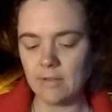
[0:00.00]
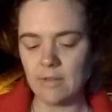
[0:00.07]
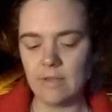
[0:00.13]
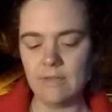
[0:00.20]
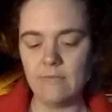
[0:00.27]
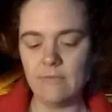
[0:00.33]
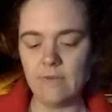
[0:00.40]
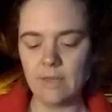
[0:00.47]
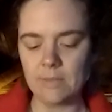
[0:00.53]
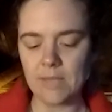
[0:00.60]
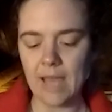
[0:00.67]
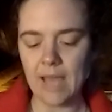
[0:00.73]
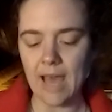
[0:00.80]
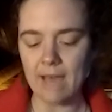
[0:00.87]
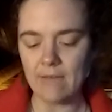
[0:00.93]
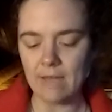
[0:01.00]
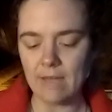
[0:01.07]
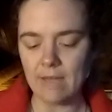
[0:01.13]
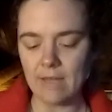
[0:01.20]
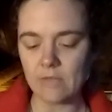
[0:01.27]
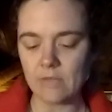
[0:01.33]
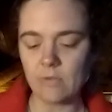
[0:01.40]
they developed
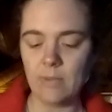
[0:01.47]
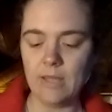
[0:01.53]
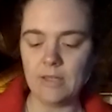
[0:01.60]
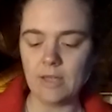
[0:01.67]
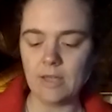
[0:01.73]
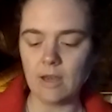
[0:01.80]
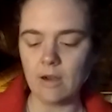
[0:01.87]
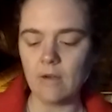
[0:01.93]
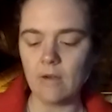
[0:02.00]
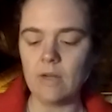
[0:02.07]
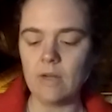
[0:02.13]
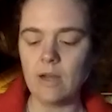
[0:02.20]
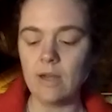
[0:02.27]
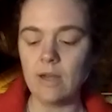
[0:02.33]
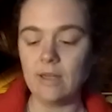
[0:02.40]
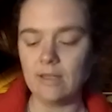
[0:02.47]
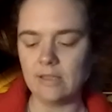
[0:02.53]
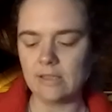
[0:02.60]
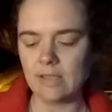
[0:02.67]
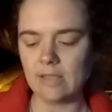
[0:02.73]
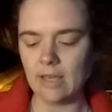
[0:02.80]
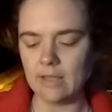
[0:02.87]
cavities from indigo and onion
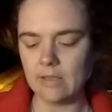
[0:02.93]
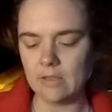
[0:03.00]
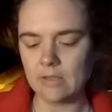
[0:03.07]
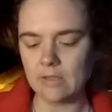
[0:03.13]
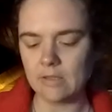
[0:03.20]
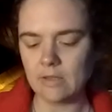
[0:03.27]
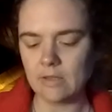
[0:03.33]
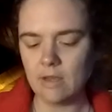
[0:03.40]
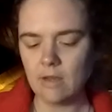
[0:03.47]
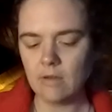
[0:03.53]
skins,